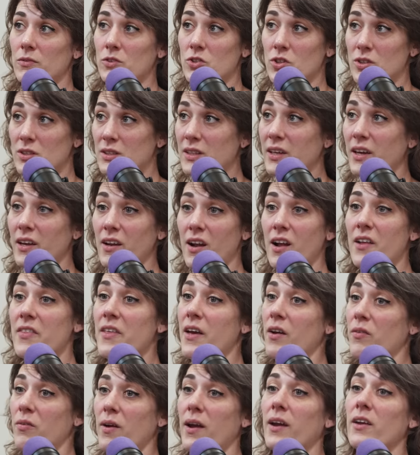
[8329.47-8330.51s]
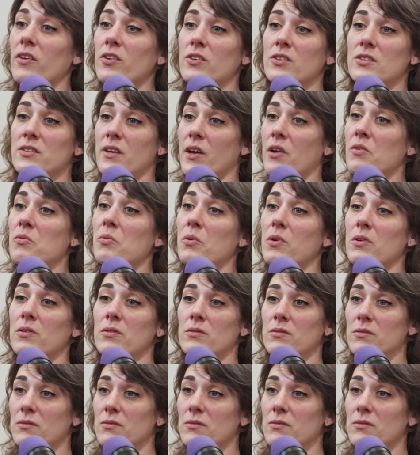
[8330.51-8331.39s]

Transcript: just get on that regular schedule.